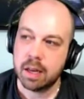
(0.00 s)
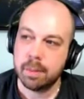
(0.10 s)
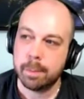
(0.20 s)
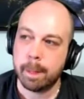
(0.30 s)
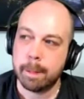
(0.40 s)

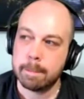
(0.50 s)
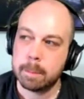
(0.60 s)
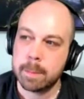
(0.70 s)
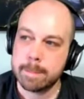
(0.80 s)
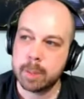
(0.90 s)
um,
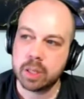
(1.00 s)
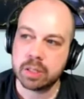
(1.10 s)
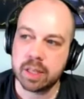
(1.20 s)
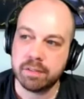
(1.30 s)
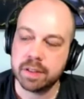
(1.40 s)

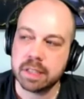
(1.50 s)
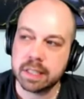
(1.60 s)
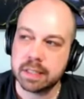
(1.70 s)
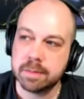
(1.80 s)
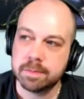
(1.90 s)
because I
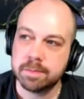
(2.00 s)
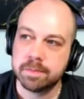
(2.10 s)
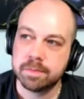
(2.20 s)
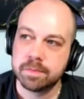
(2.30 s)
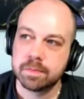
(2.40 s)
feel like